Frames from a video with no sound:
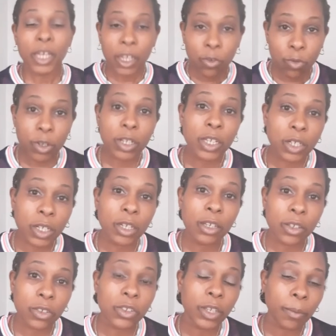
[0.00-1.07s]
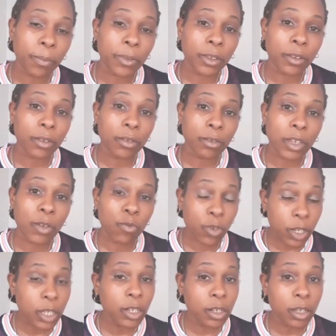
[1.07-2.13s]
It really does something. It
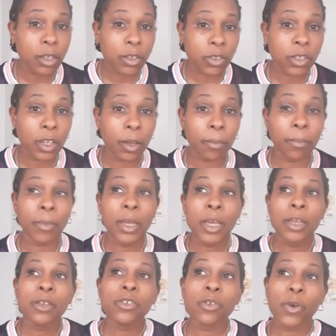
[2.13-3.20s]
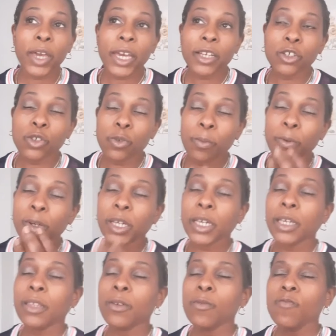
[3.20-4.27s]
really does something. So as you
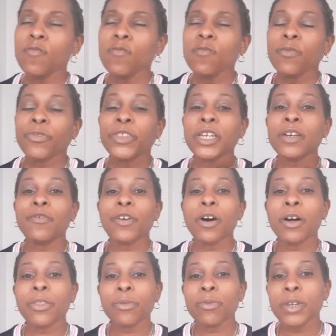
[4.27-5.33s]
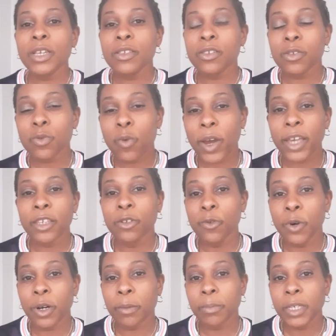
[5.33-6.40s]
breathe, think of all the reasons why you
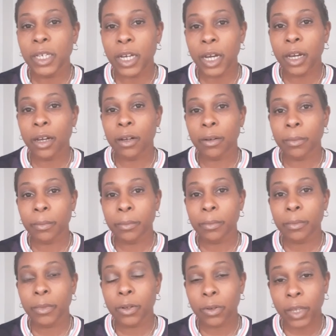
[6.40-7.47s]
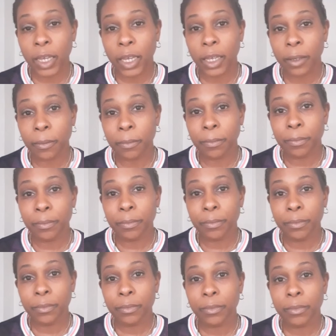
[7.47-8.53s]
want to be calm, okay?
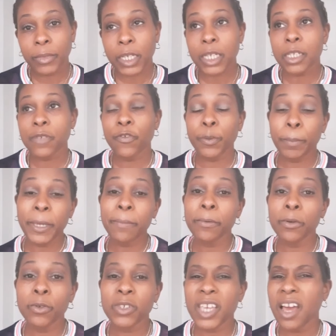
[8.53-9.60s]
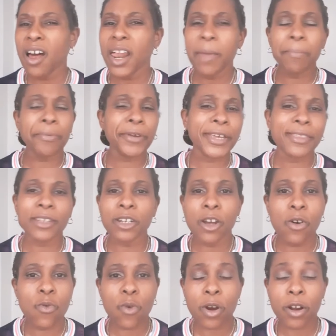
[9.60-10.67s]
Because for people who say, oh, breathing
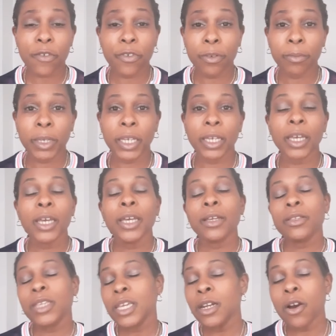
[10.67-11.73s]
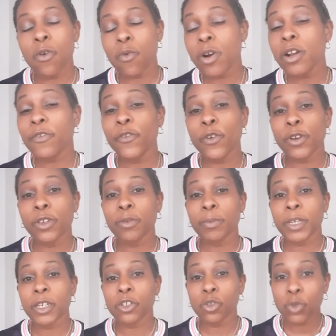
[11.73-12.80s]
don't work for me, it don't work for you
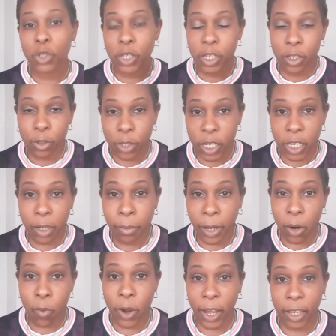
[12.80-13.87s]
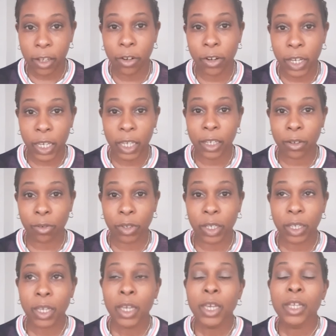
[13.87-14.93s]
because you still thinking about why you're
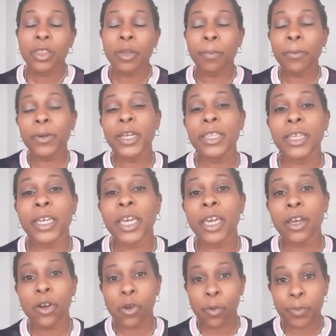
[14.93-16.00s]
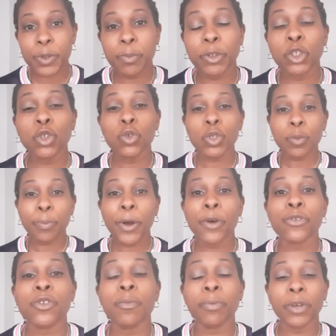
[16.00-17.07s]
angry. The breathing helps, but you're
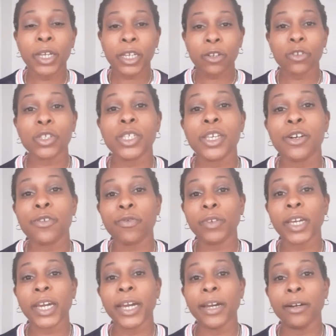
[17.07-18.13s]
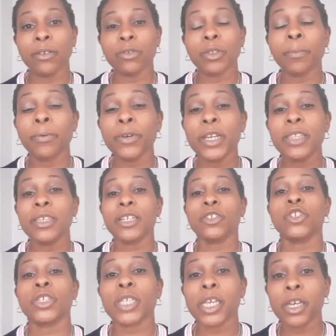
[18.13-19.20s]
supposed to bring yourself down. The breathing
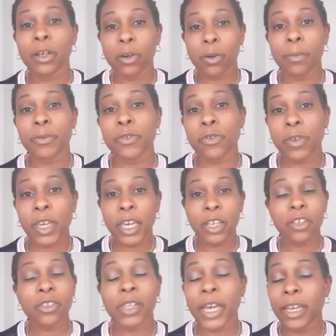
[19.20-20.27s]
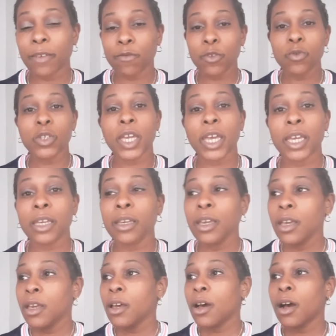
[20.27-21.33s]
just helps, okay? It's like if you take
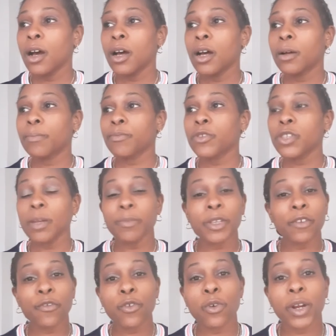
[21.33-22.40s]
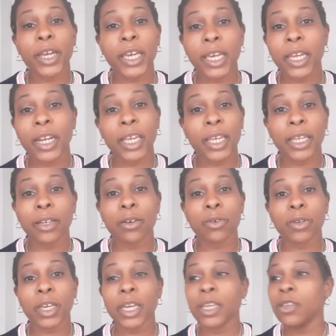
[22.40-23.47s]
something for a headache,
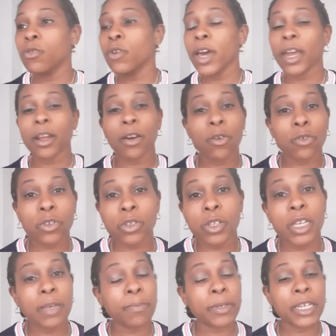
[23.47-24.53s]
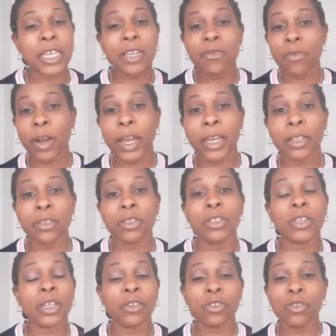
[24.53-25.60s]
okay, you got to go to sleep and eat right
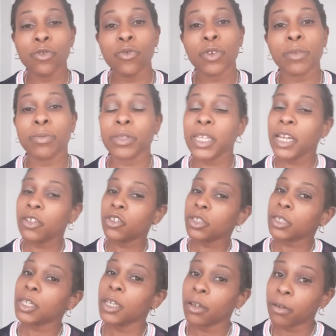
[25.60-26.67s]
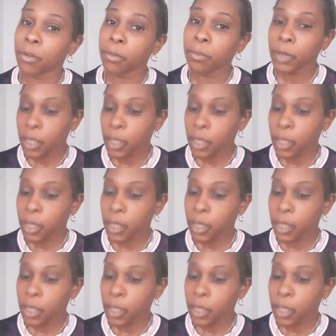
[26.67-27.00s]
and do it, but that just helps.